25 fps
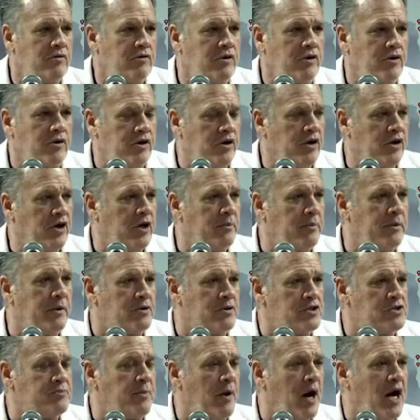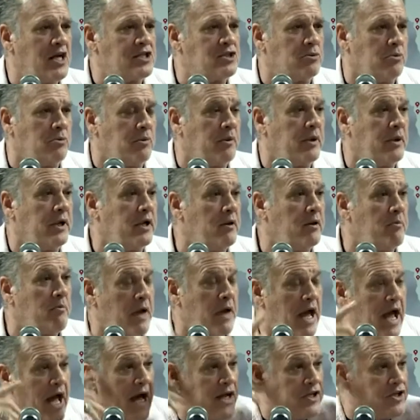you're going to be responsible. But
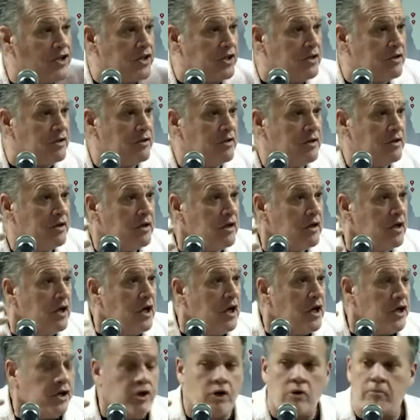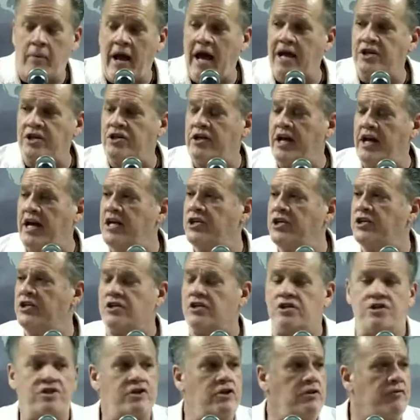imagine. Your imagination
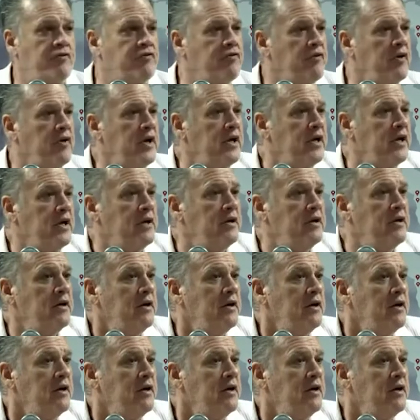is still free.